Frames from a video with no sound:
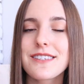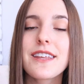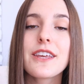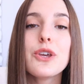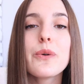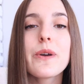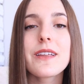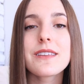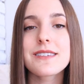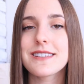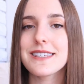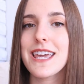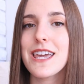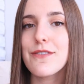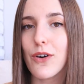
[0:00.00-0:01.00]
that you can
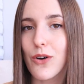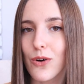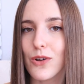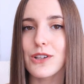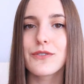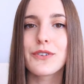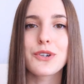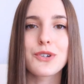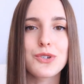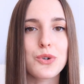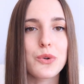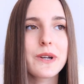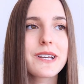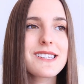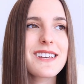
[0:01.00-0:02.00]
save all of your
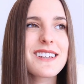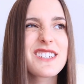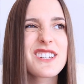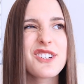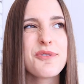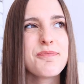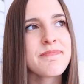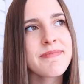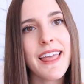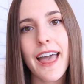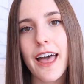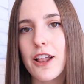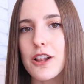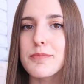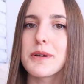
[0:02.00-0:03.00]
stories into
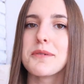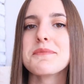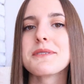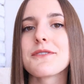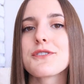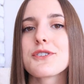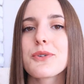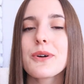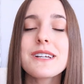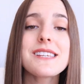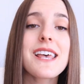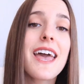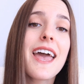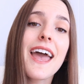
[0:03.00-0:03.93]
albums of sorts.